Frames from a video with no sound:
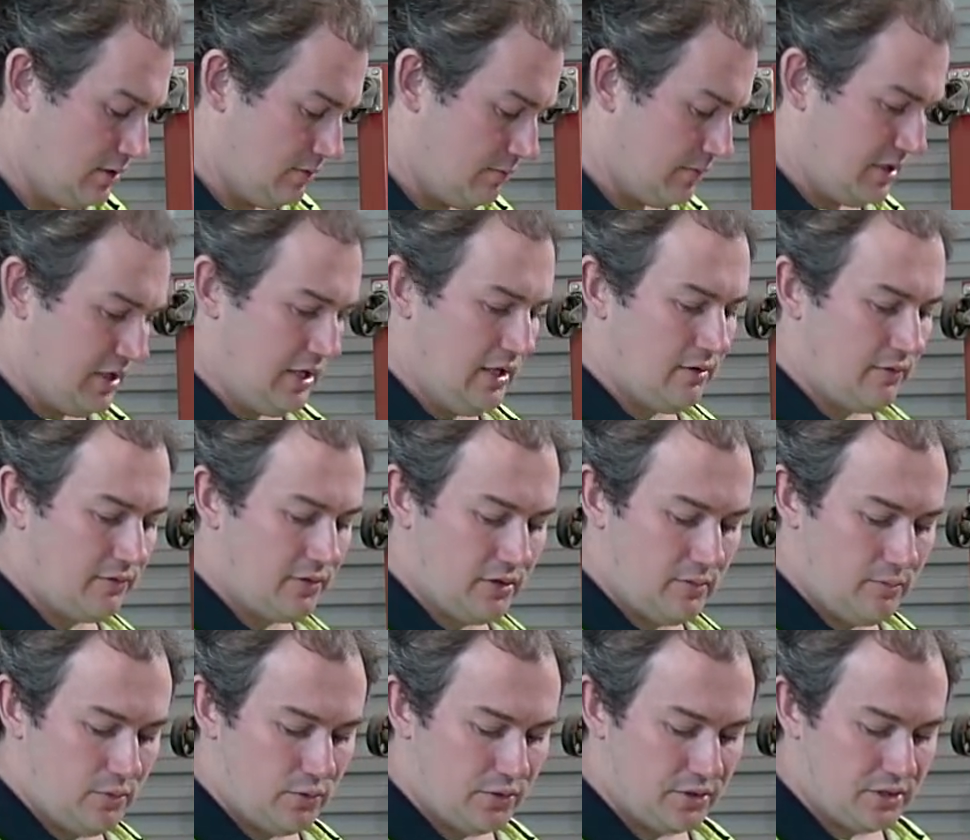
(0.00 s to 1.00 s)
But here I've got the
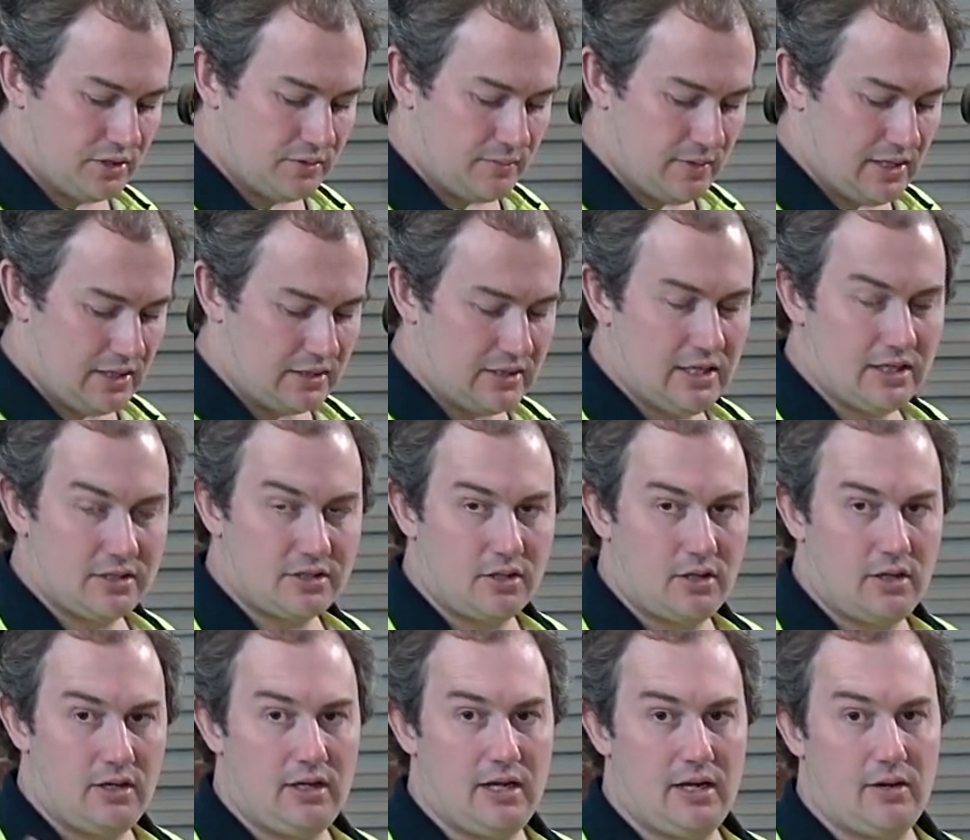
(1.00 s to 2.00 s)
mortises marked out, so
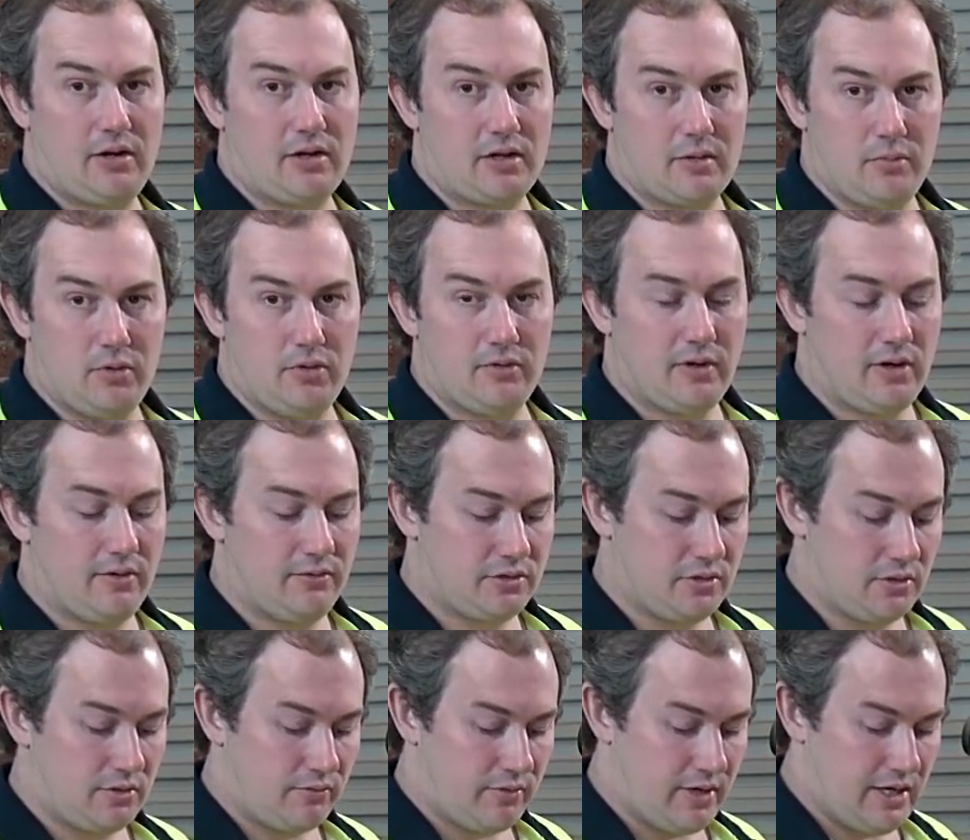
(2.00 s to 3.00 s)
then now I can move over
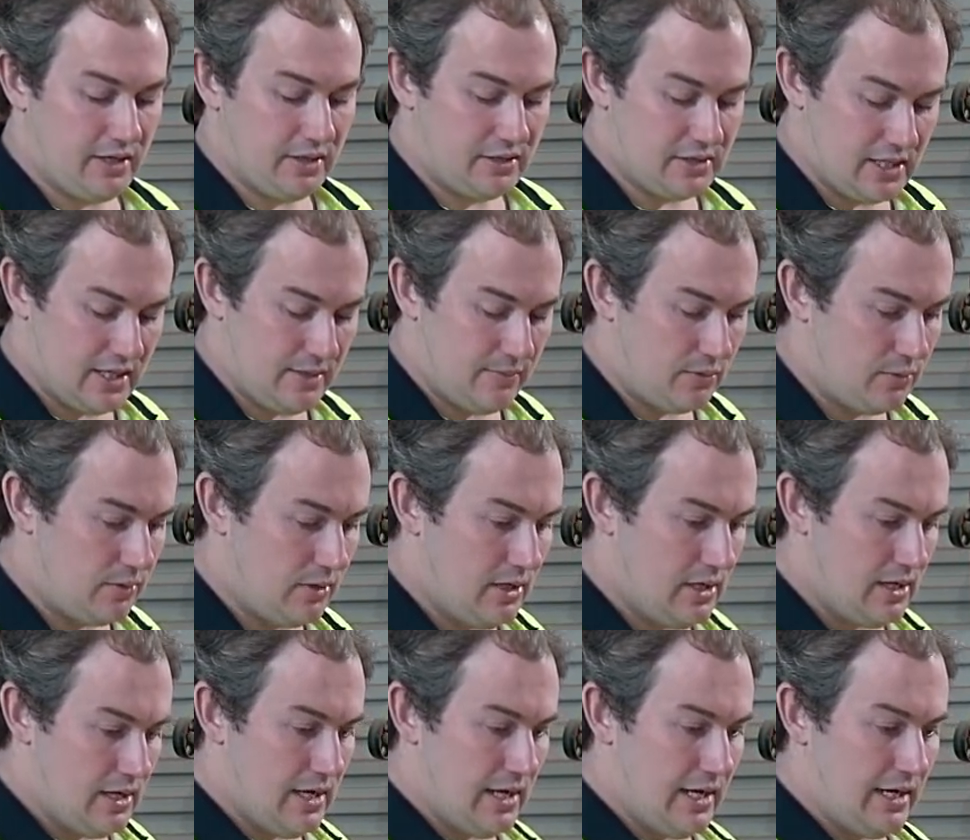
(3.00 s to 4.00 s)
to the router table
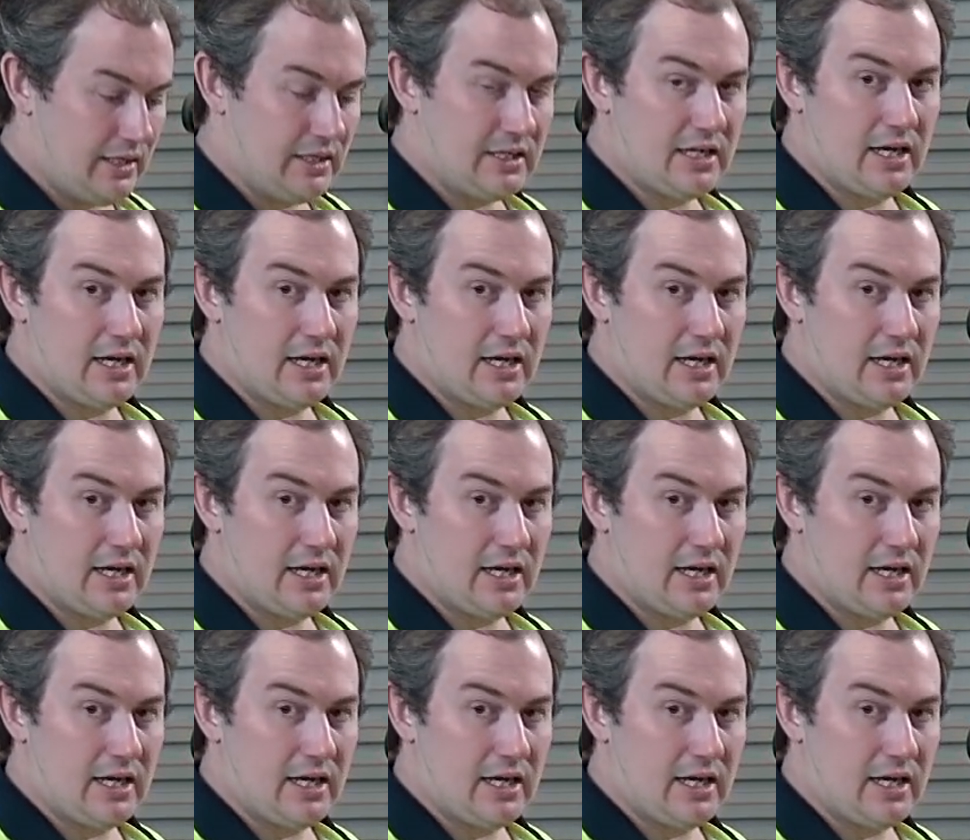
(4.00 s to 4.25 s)
and